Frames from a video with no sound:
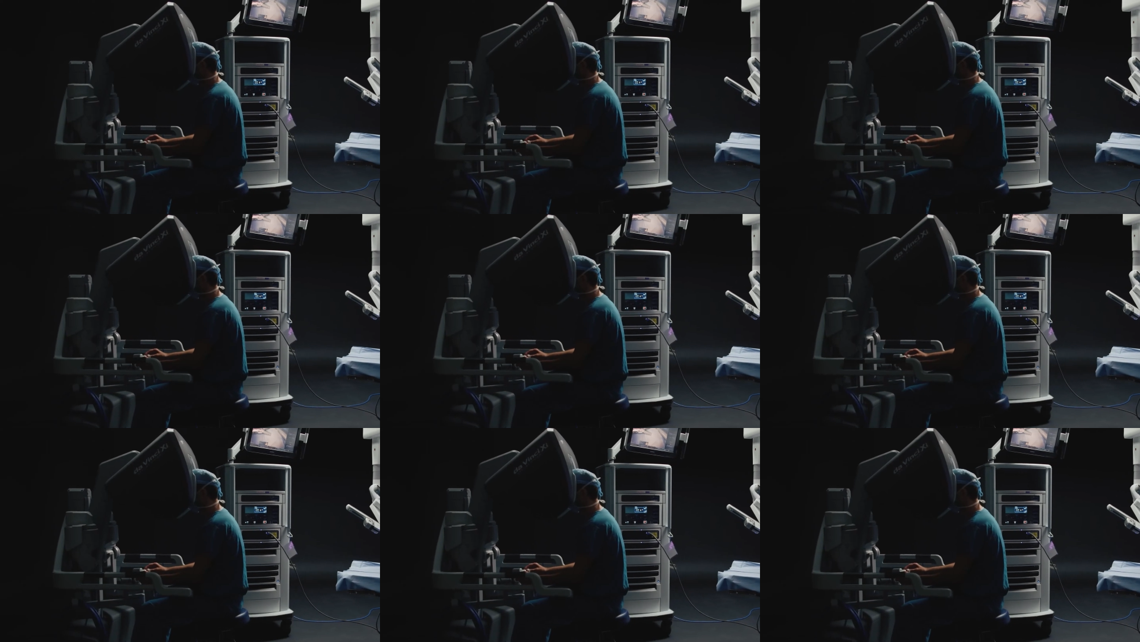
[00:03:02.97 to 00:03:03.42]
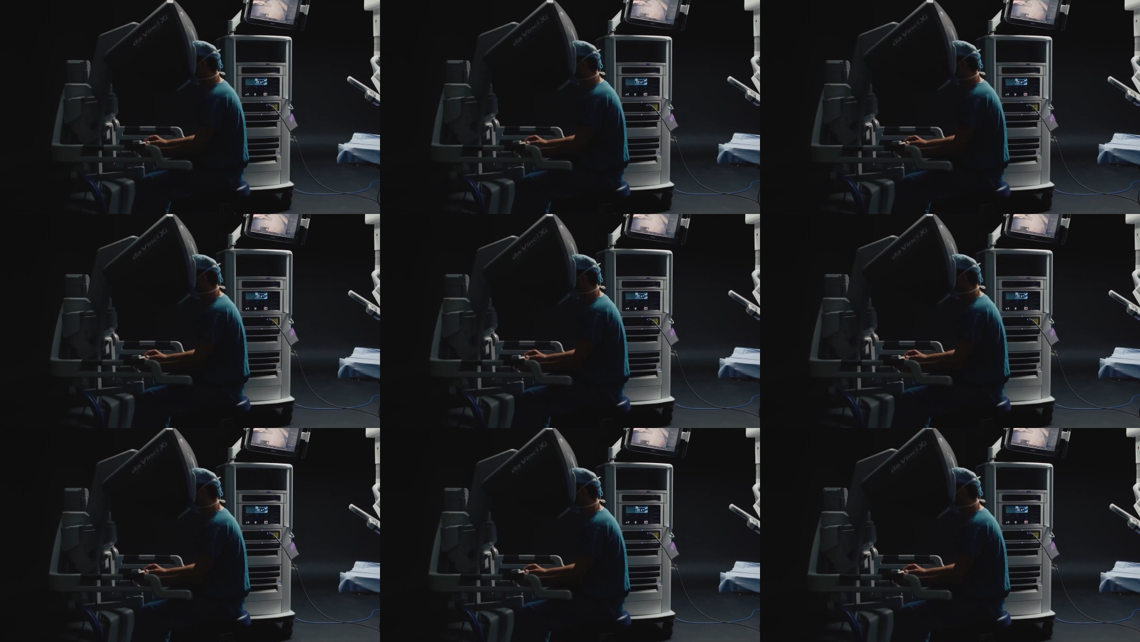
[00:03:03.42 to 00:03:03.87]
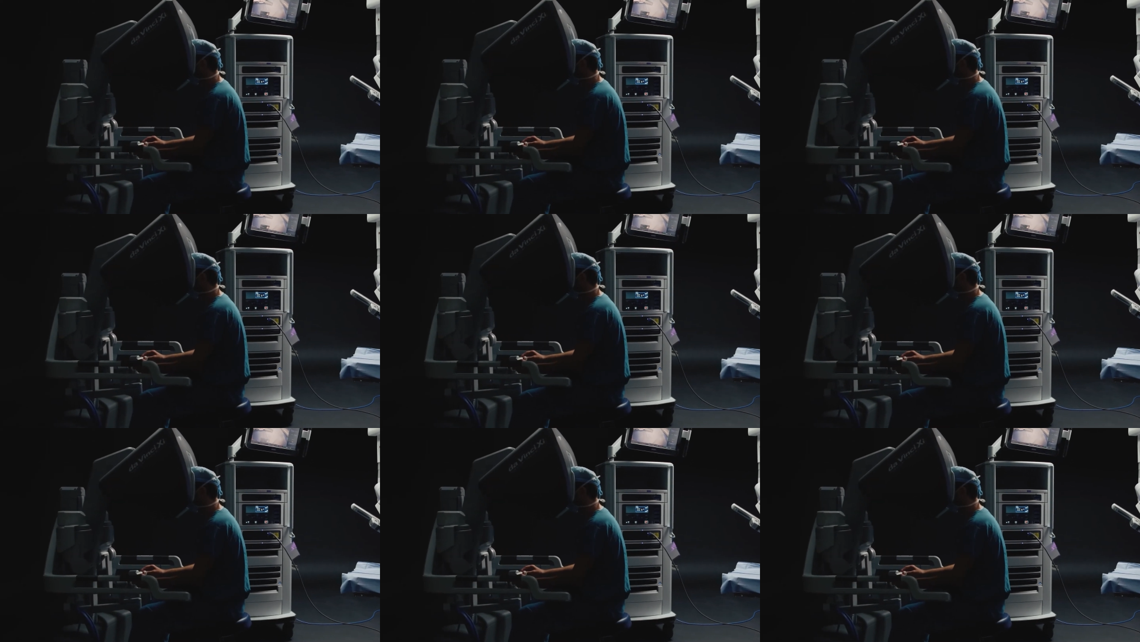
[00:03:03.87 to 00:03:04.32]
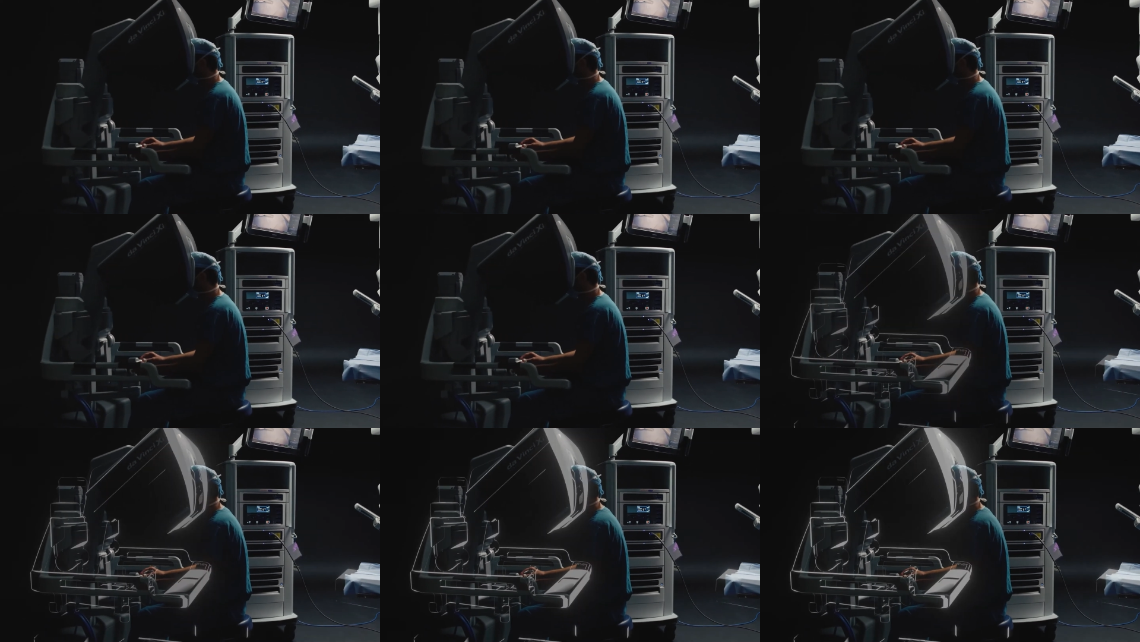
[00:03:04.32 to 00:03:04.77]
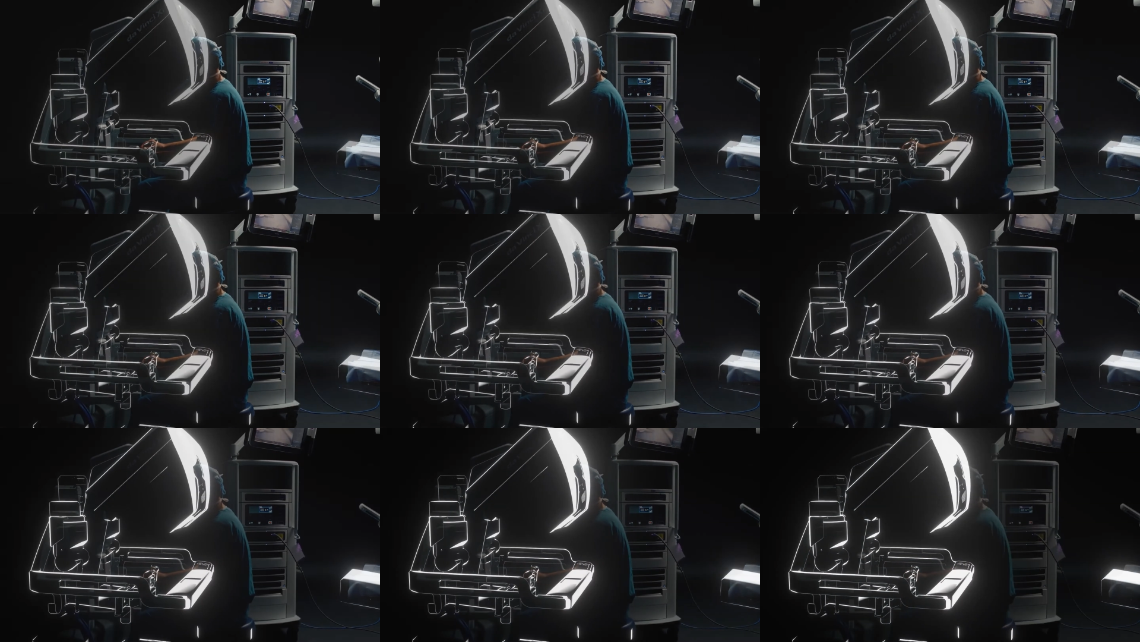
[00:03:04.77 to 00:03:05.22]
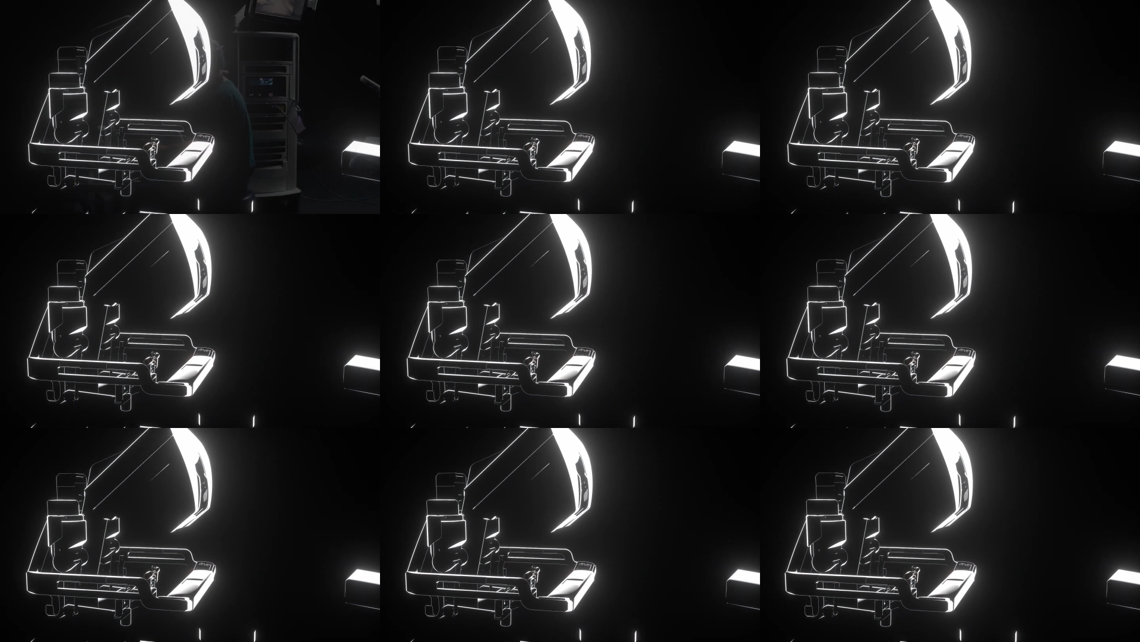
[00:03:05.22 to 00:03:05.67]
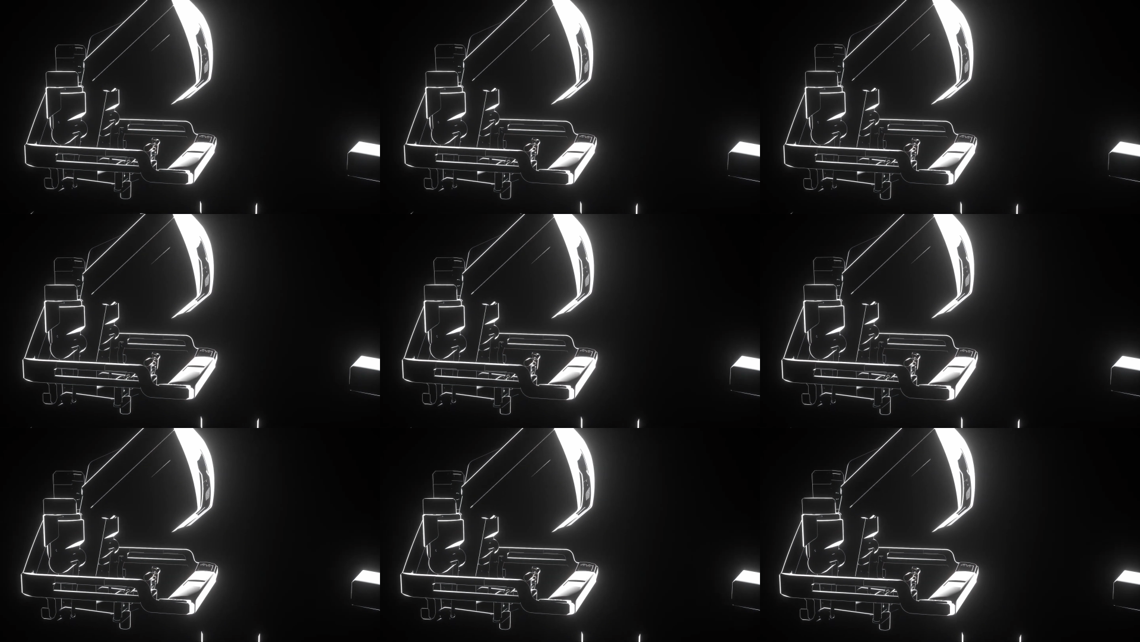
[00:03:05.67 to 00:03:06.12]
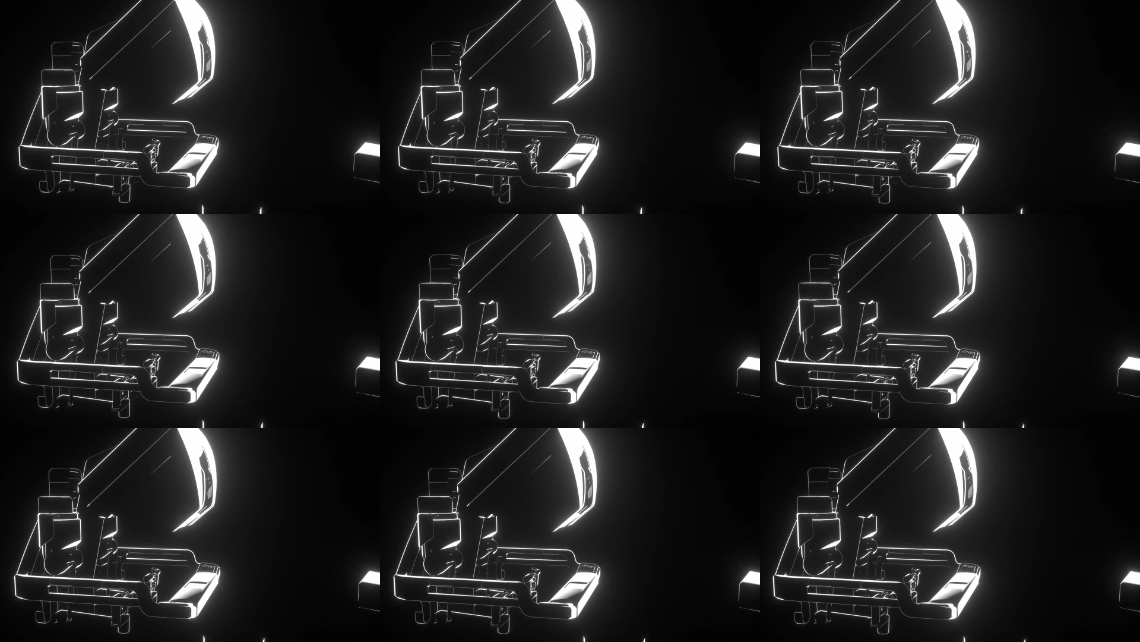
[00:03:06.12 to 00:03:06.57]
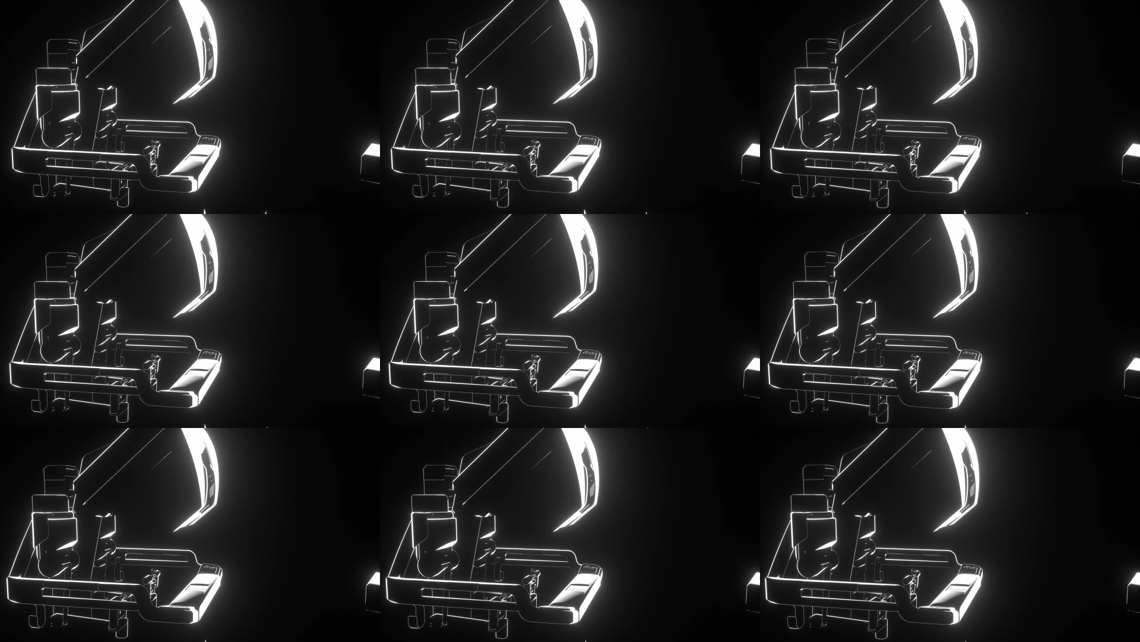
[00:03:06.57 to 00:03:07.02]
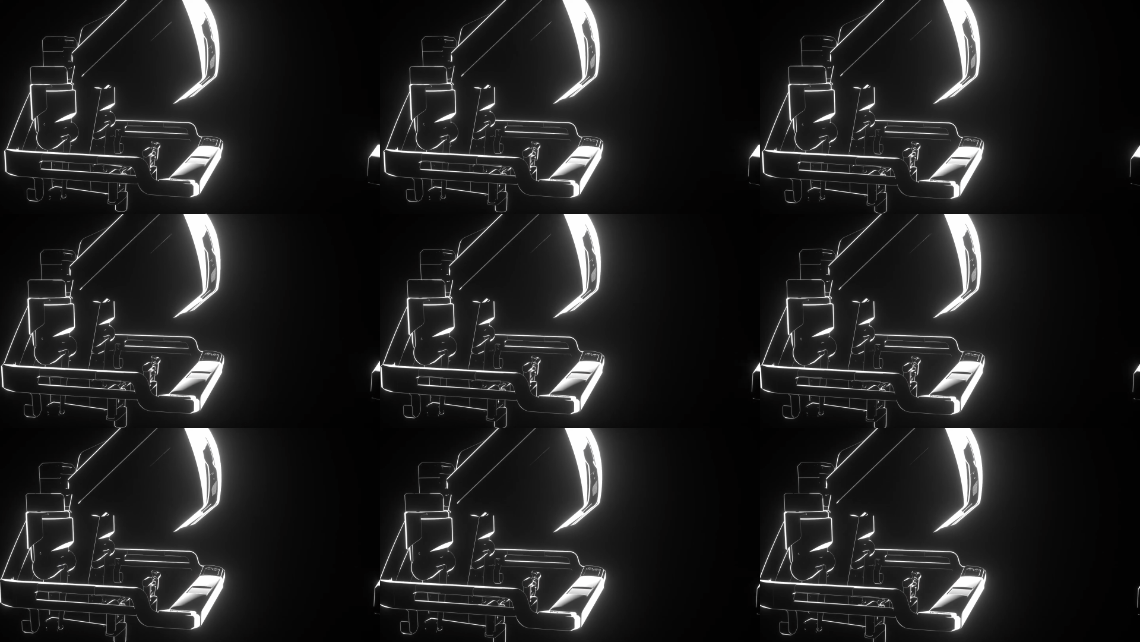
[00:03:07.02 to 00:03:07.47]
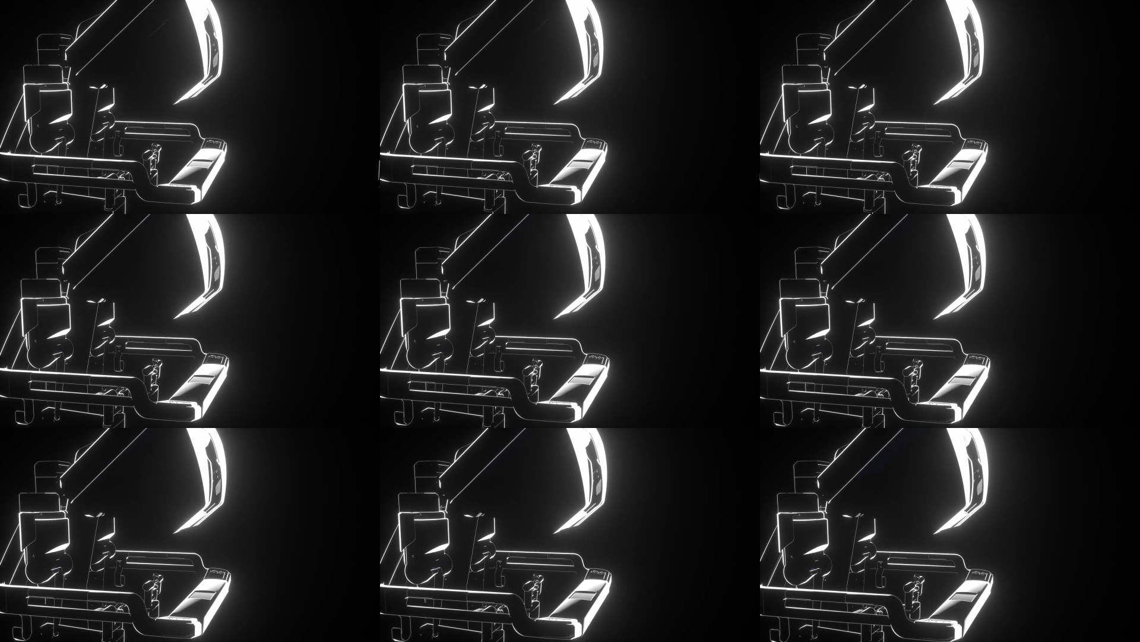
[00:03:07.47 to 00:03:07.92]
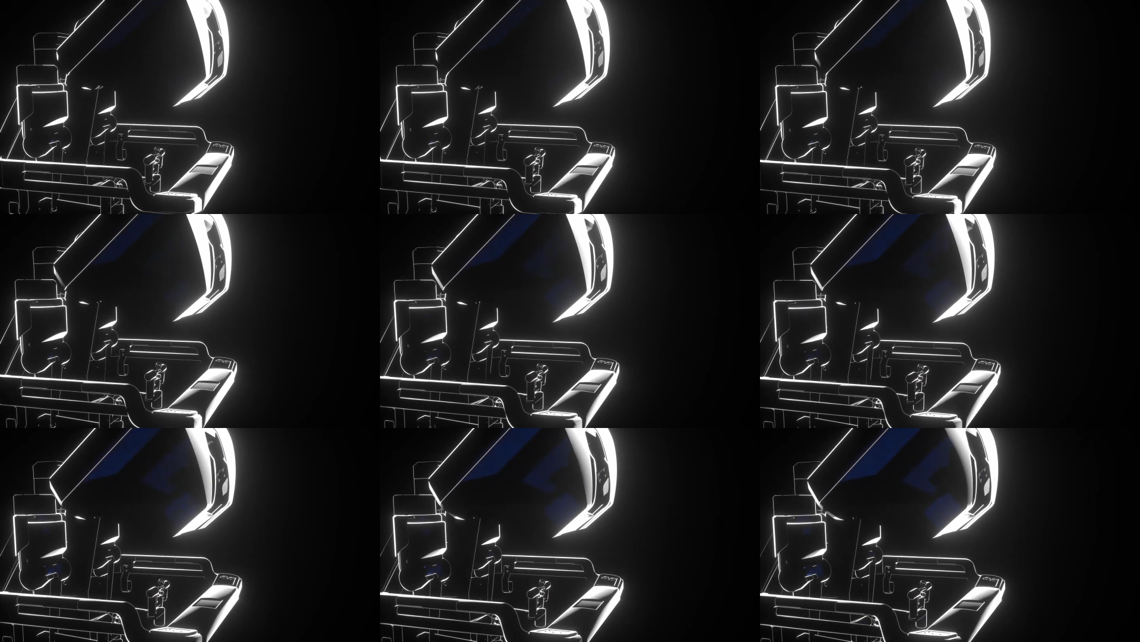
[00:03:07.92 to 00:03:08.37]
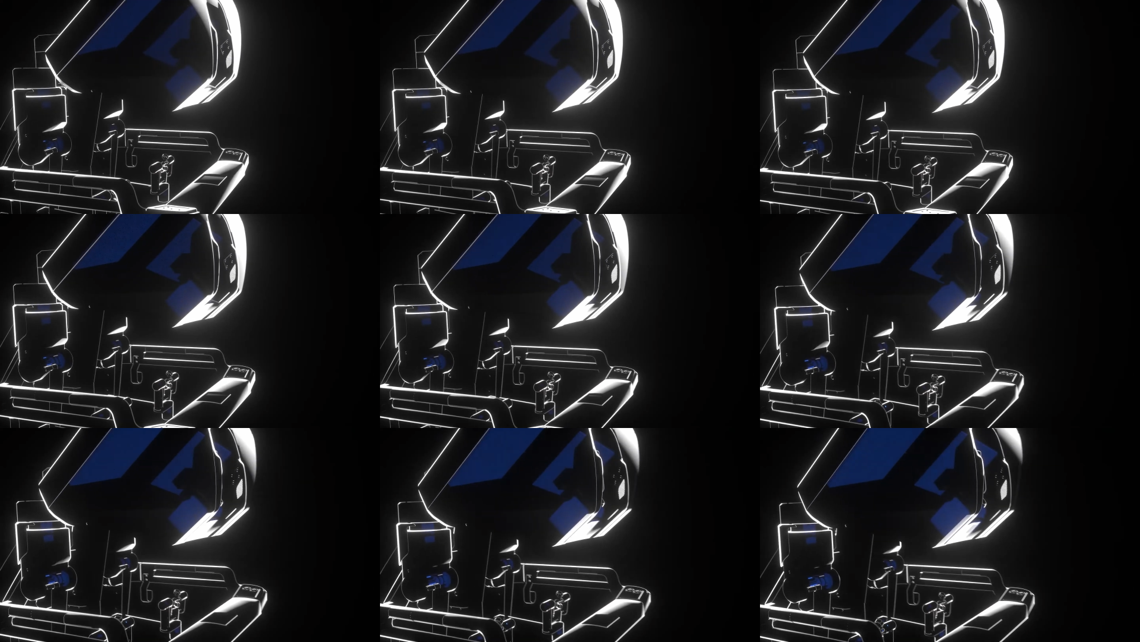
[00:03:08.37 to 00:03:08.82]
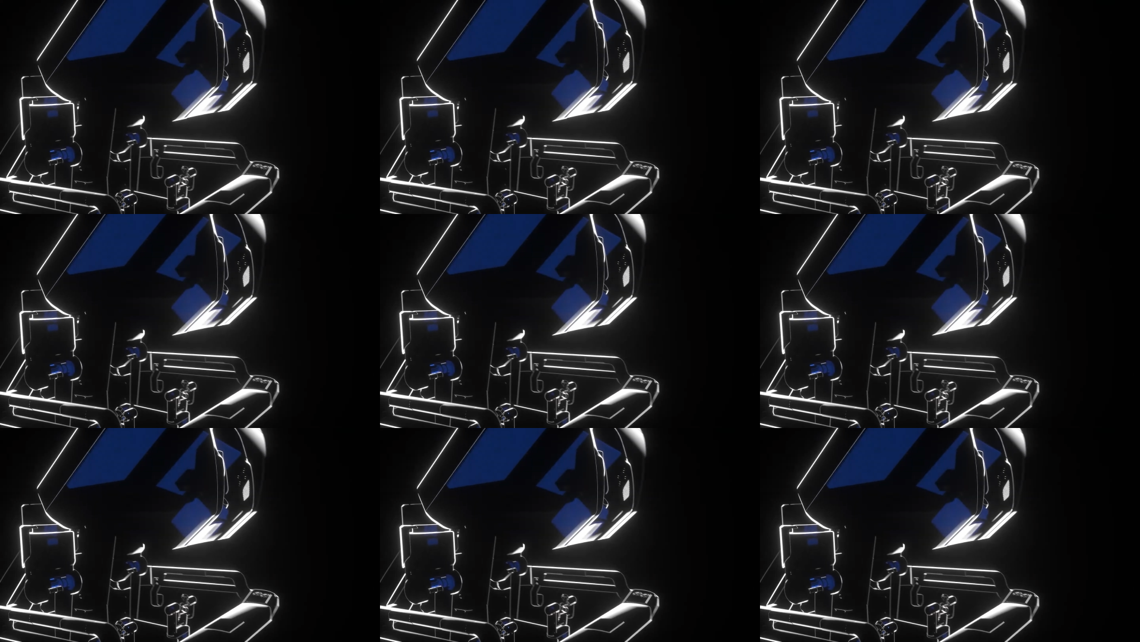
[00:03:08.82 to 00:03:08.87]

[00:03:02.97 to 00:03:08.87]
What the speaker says: (no speaker visible)